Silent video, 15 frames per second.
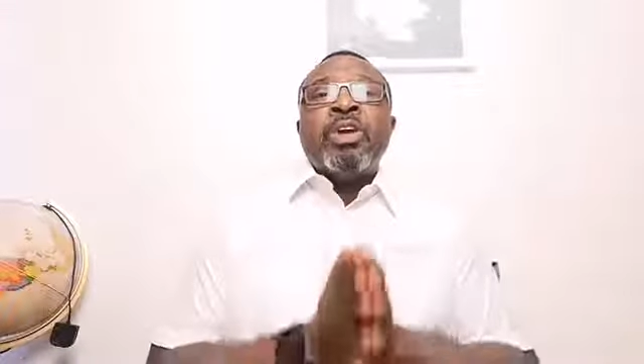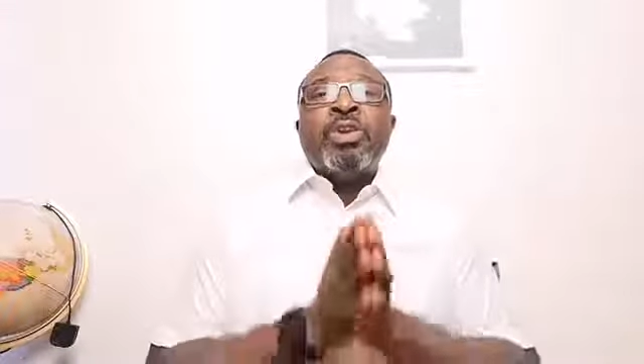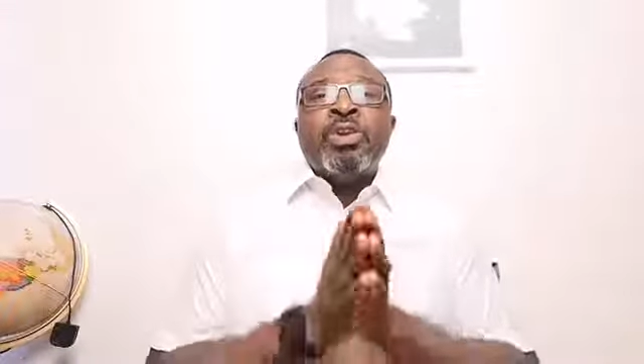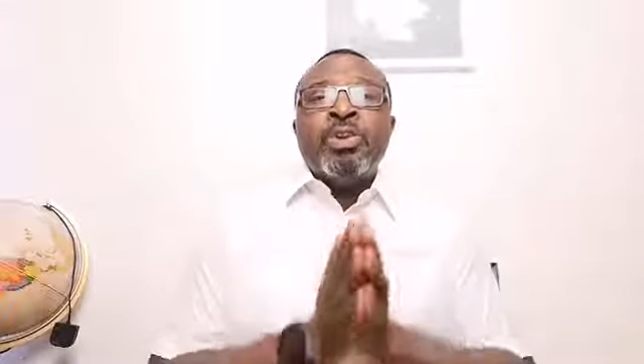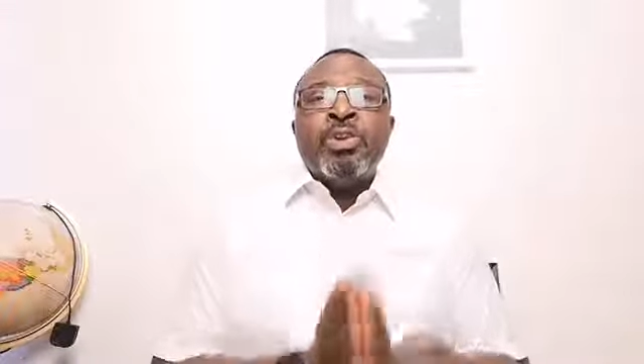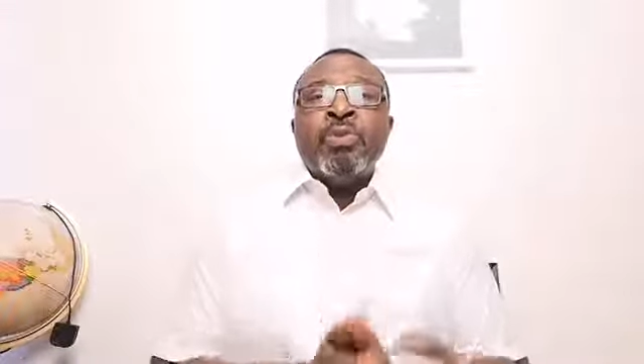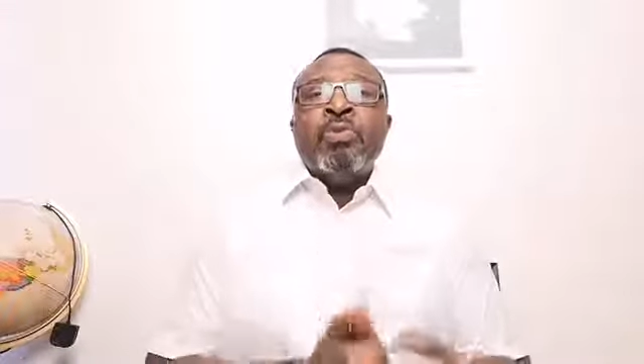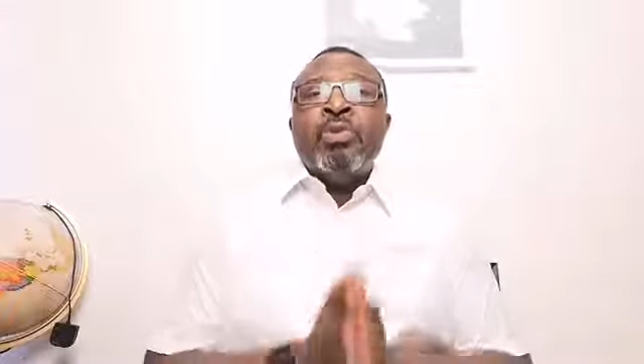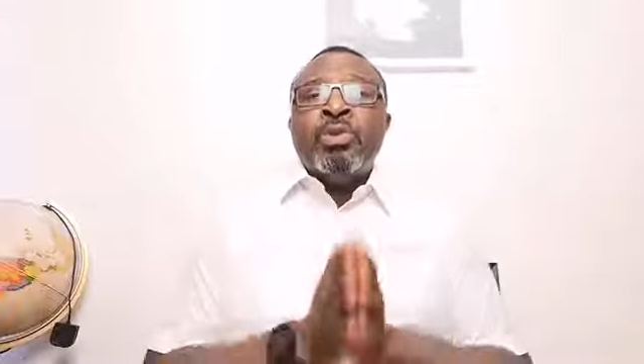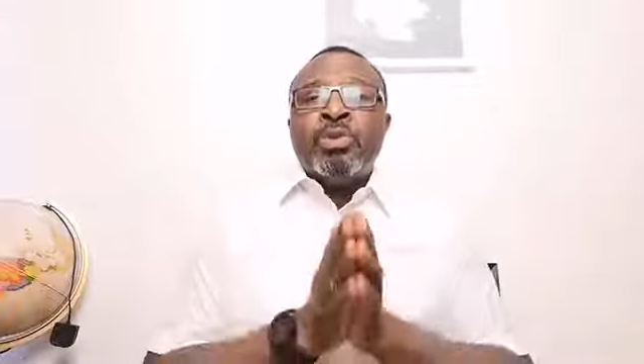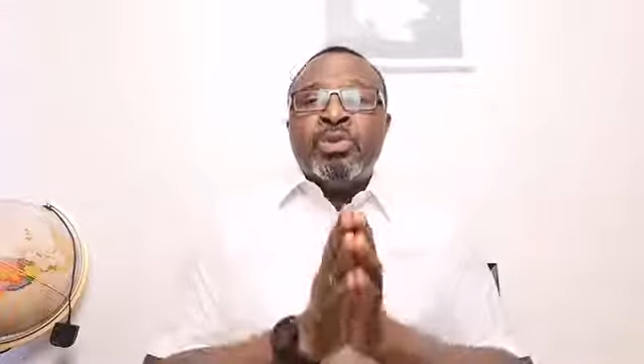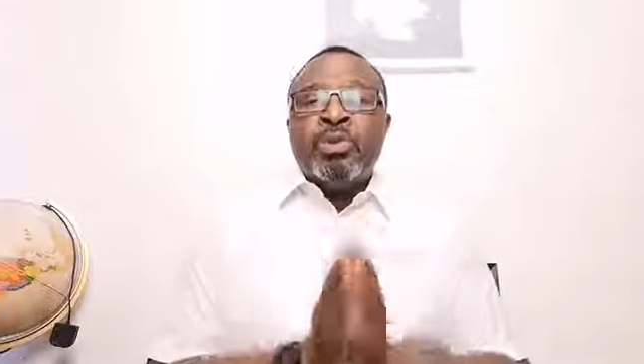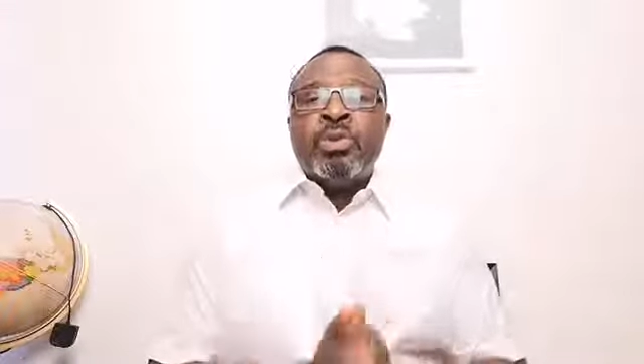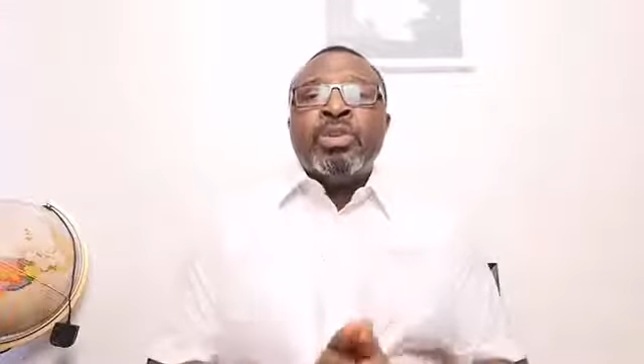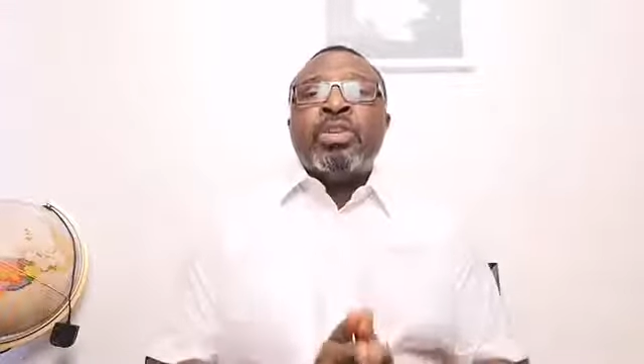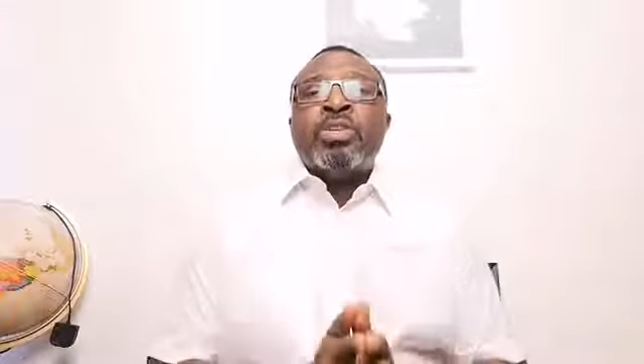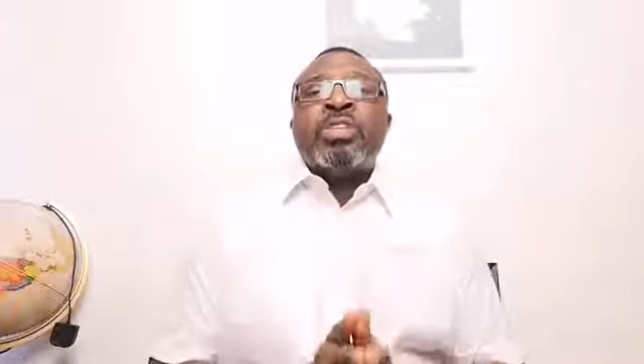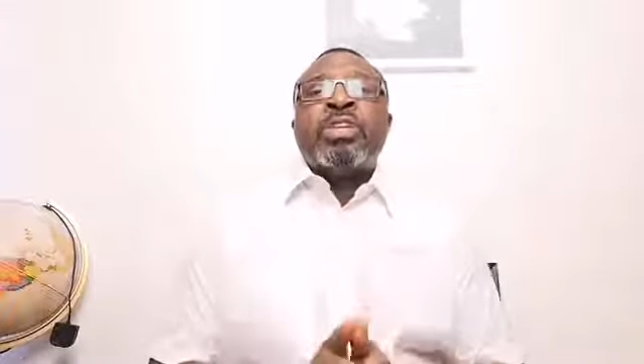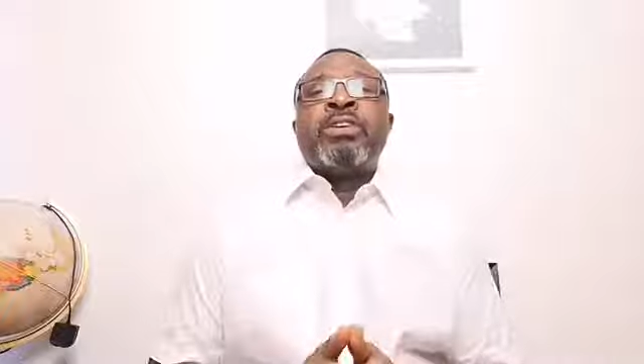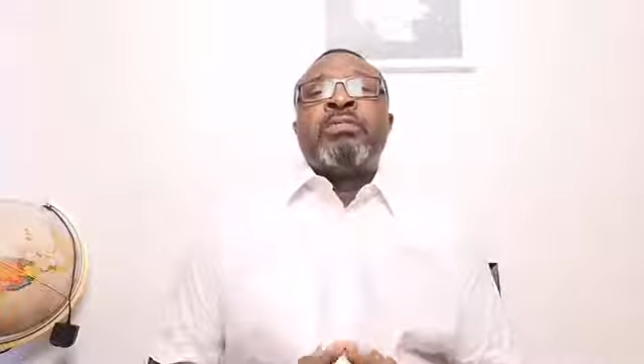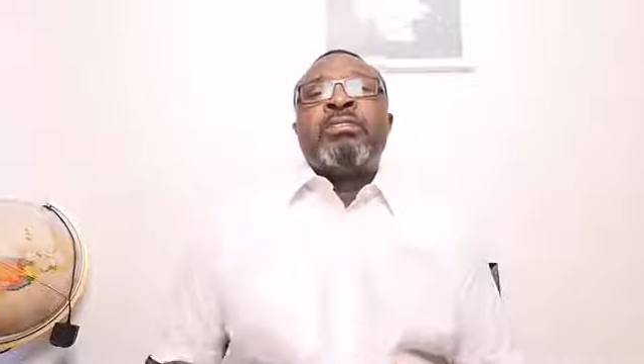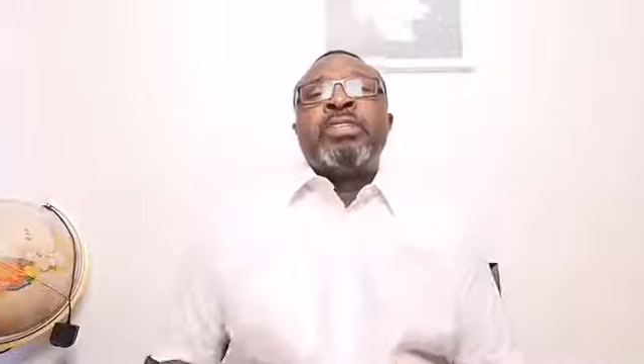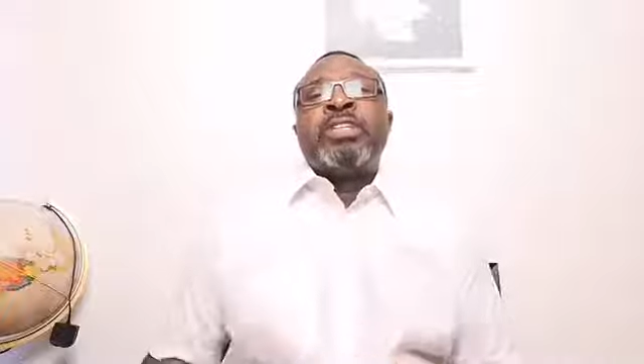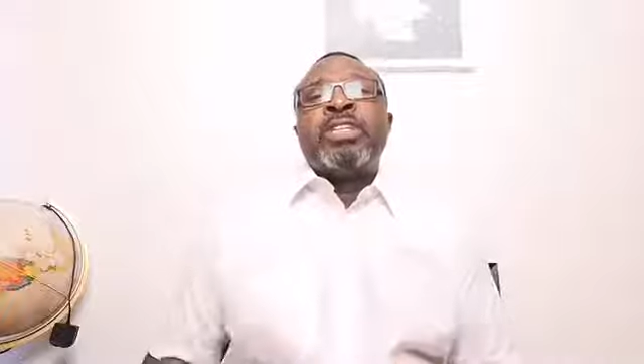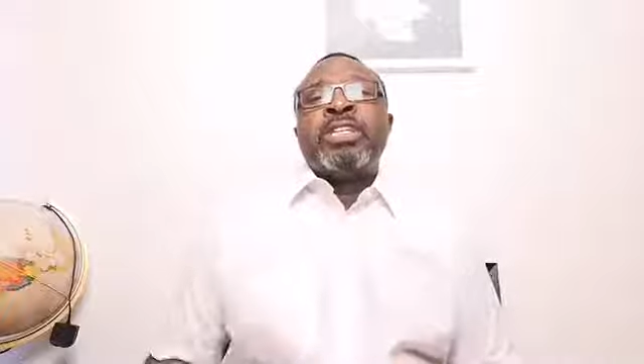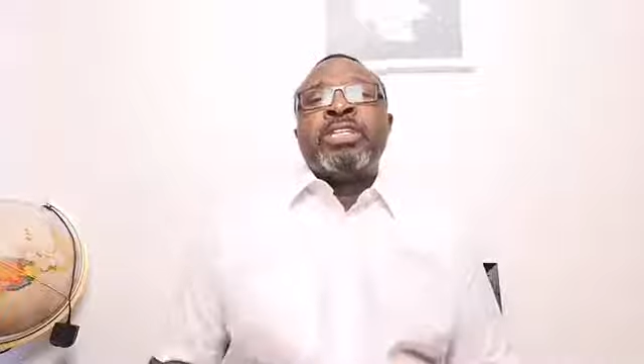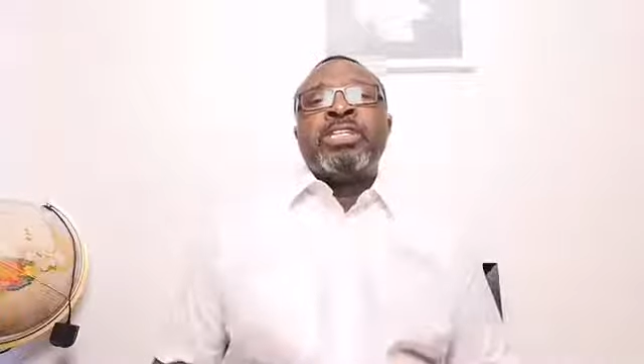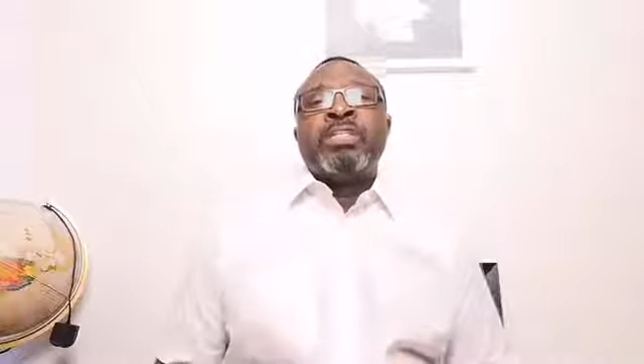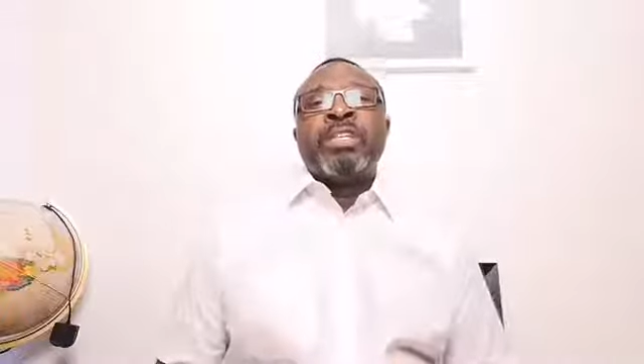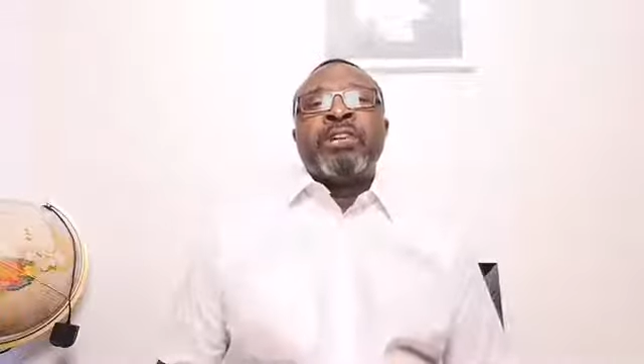you will do yourself a
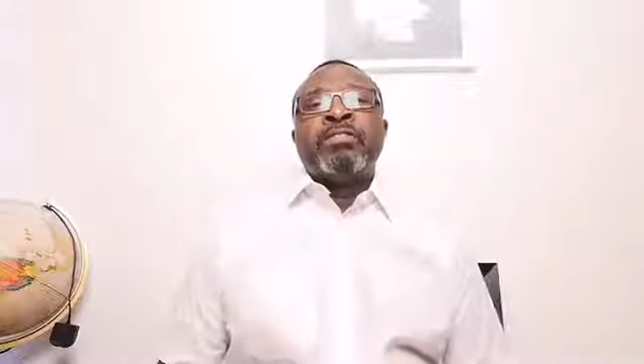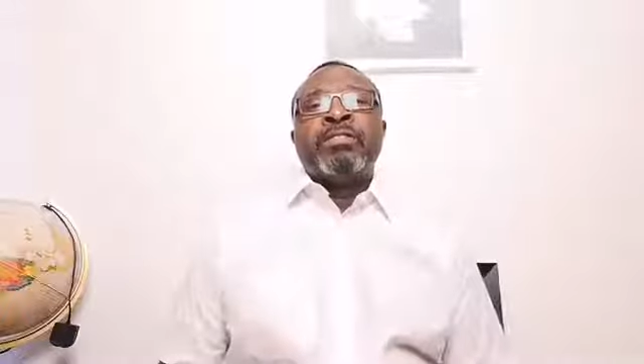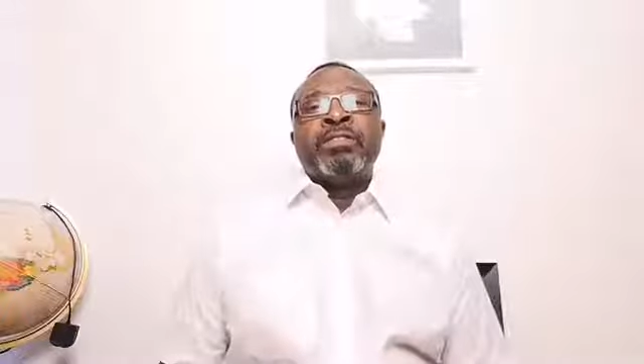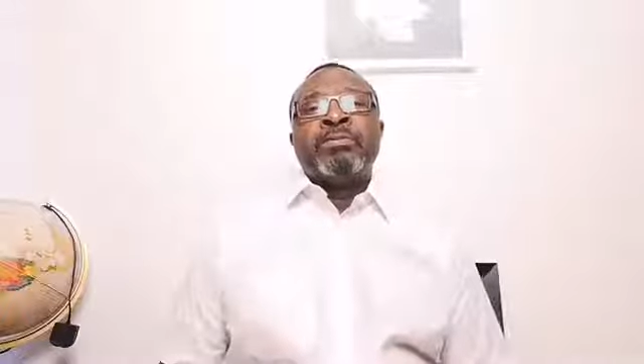disservice